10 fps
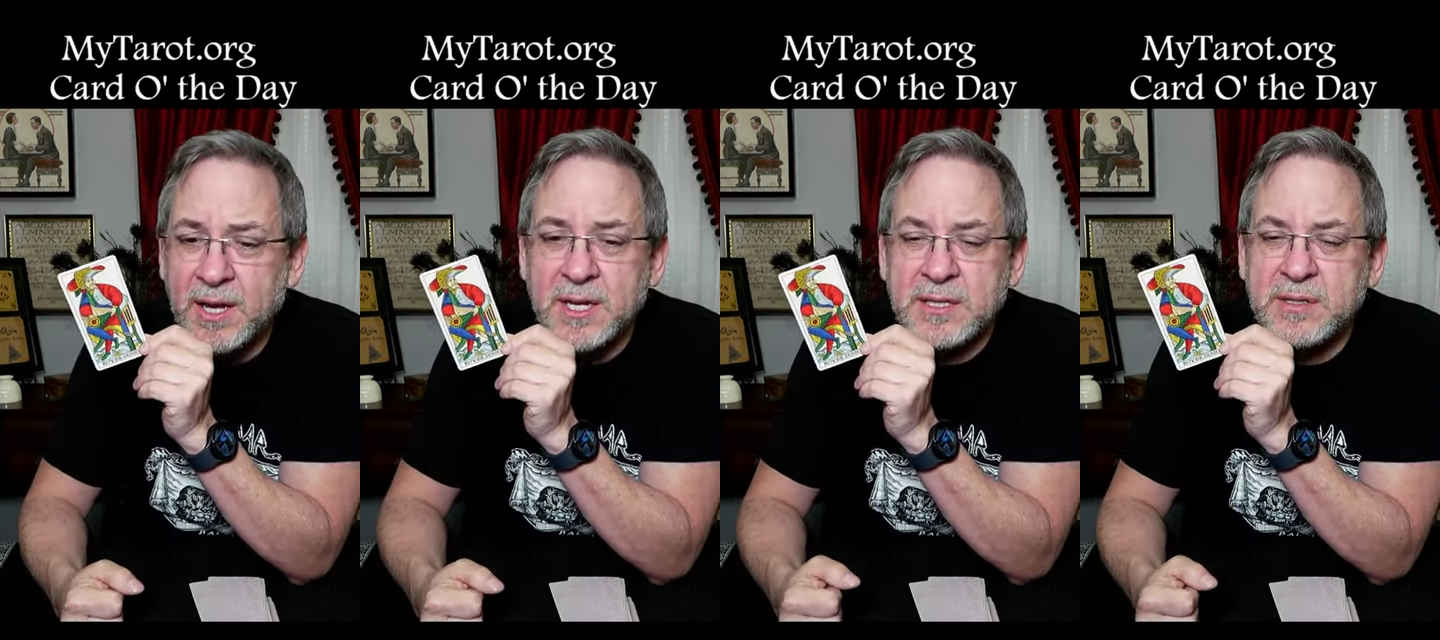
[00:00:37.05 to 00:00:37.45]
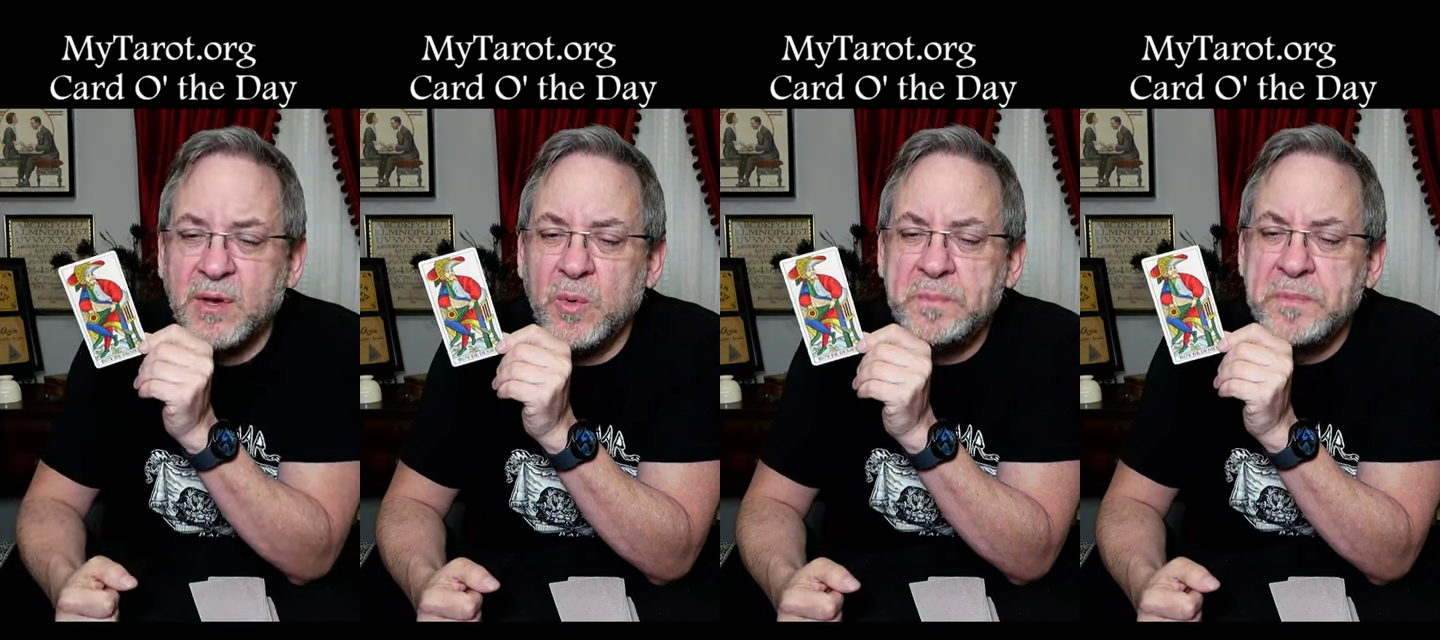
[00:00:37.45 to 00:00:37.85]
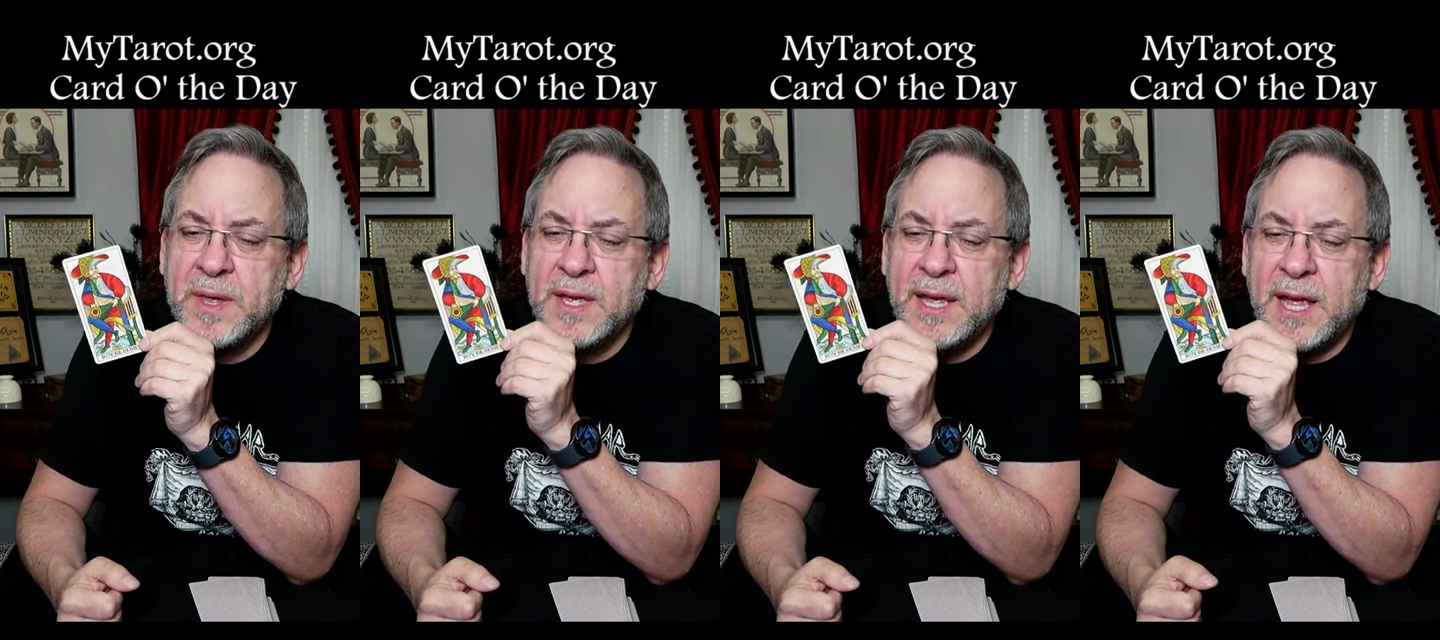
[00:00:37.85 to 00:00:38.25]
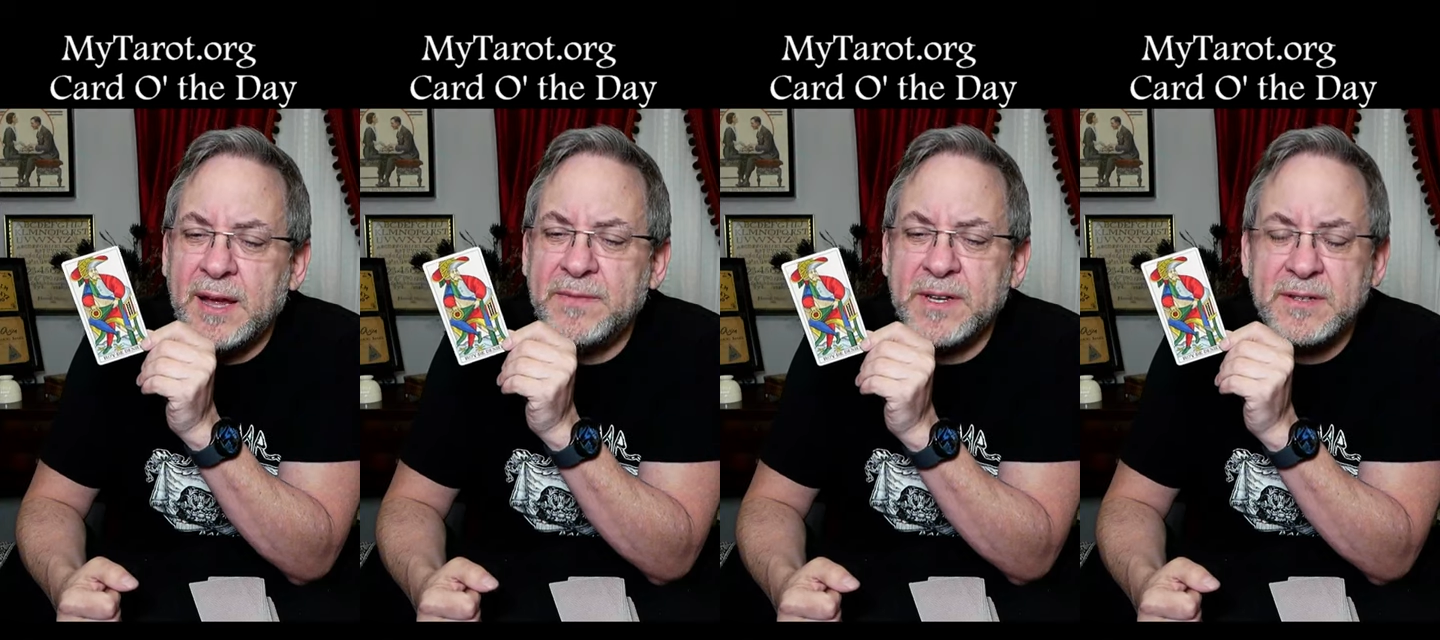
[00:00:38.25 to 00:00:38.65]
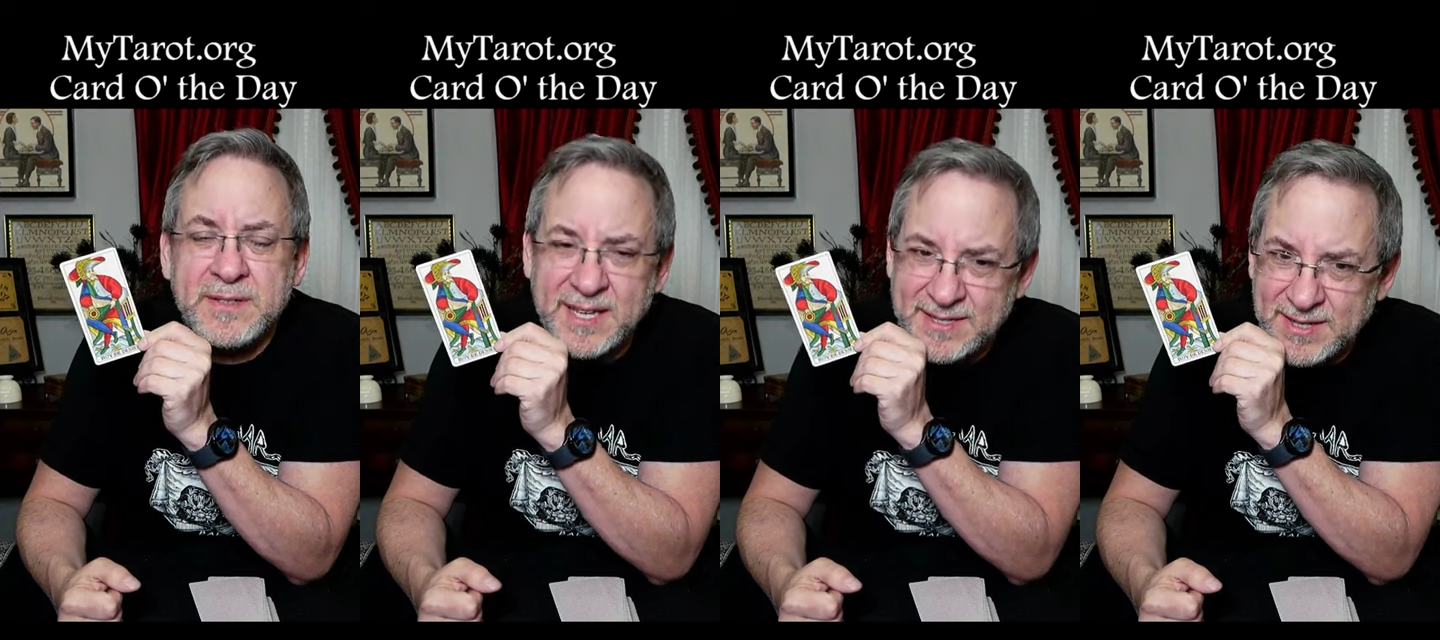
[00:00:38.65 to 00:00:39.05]
So if there's
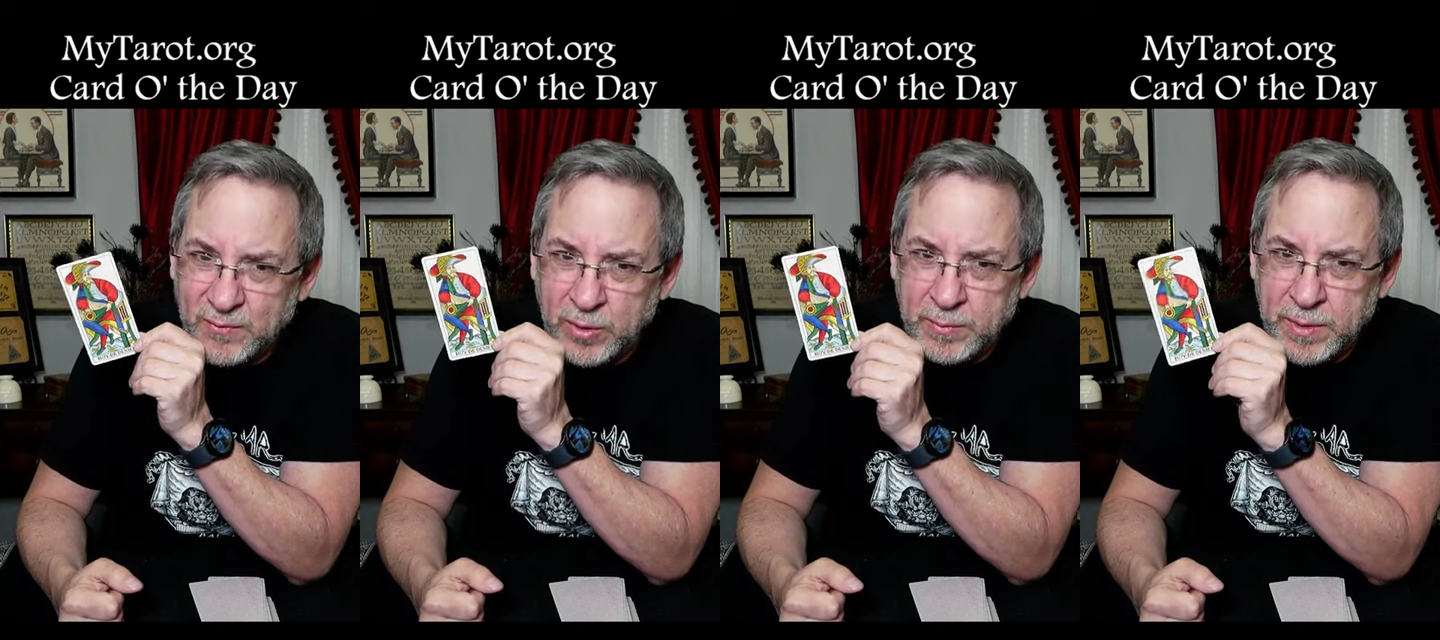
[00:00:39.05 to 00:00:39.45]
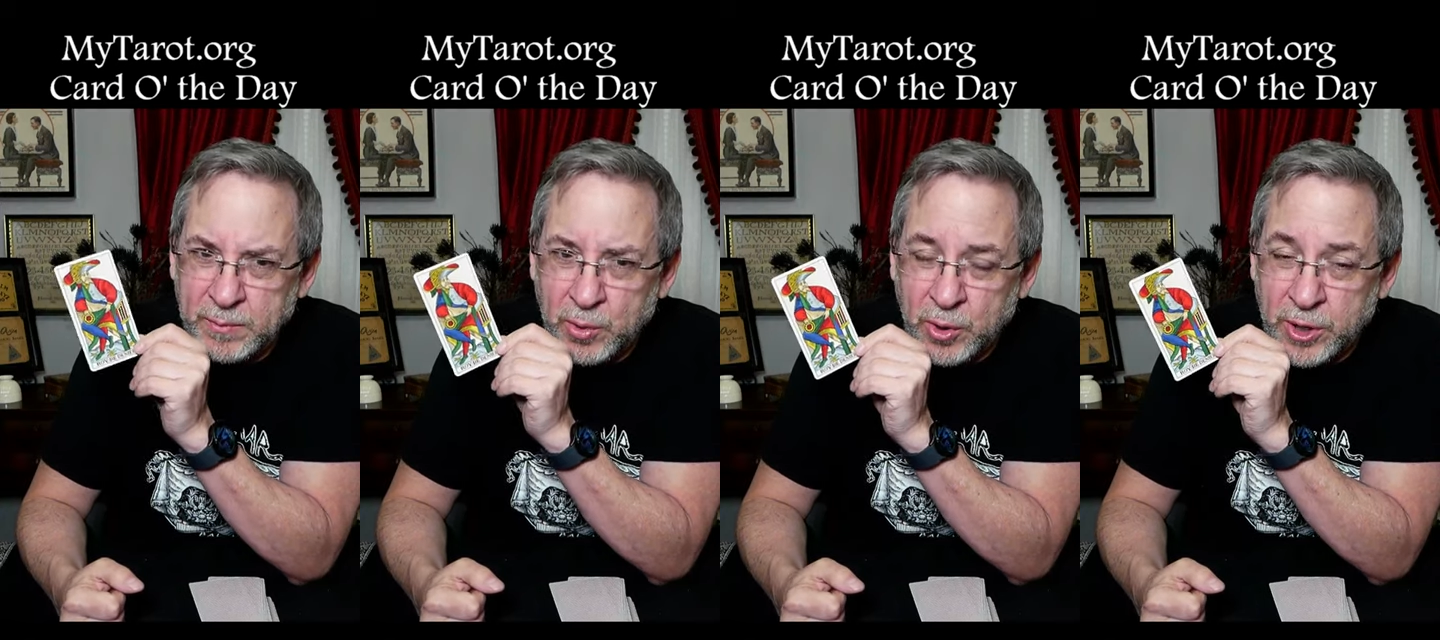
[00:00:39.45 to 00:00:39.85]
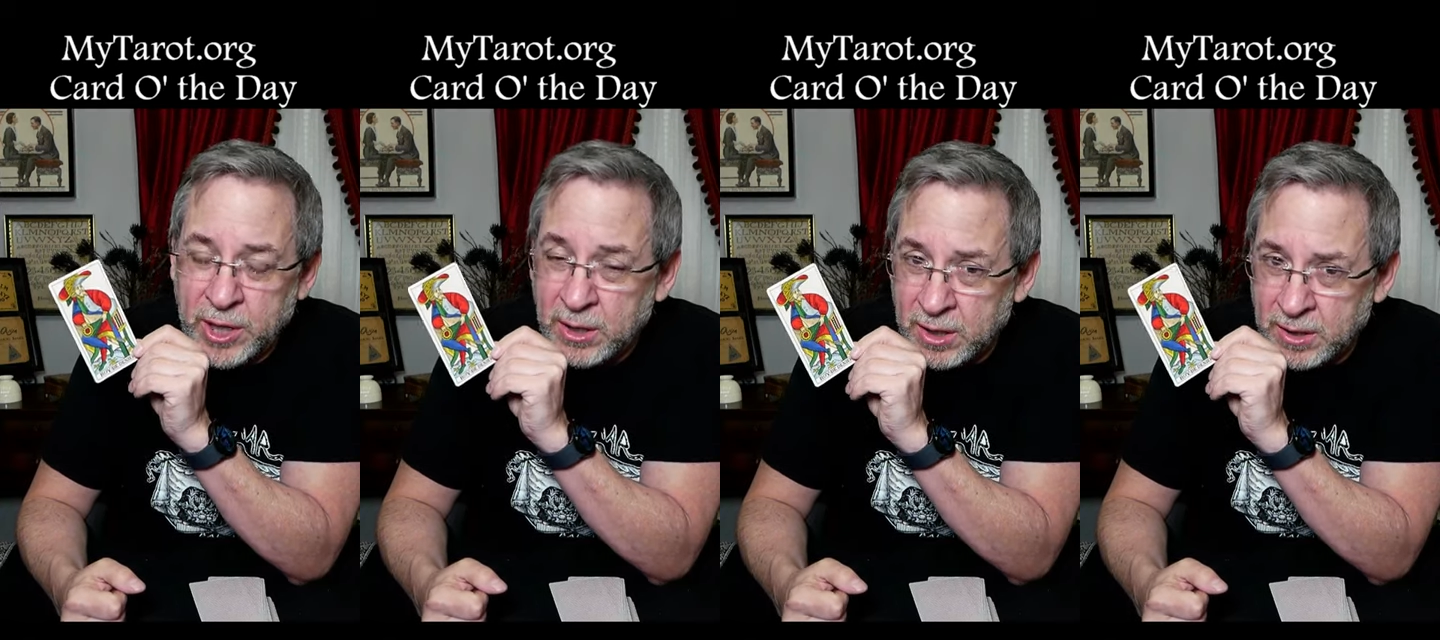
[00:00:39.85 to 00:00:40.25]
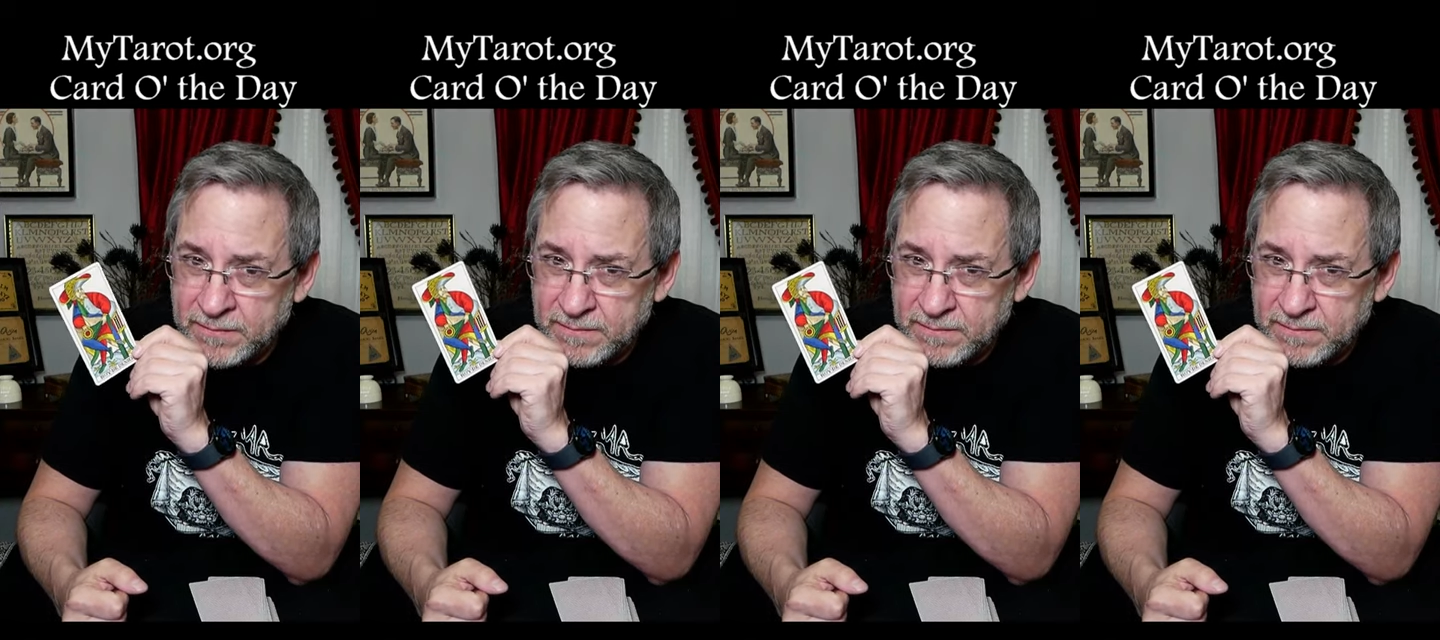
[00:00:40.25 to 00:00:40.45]
things that we've been putting off,